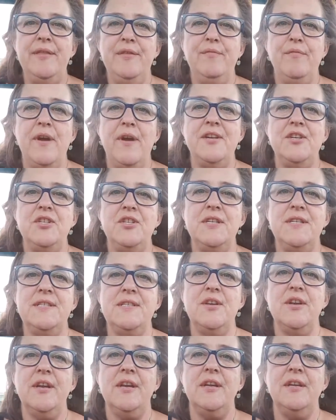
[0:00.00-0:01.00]
wrenches
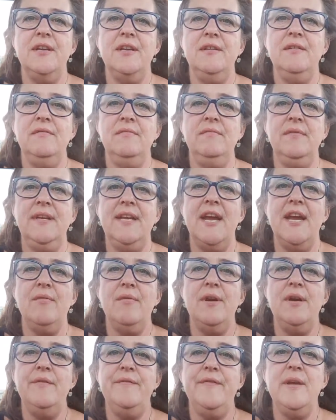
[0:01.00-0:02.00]
who can get rid of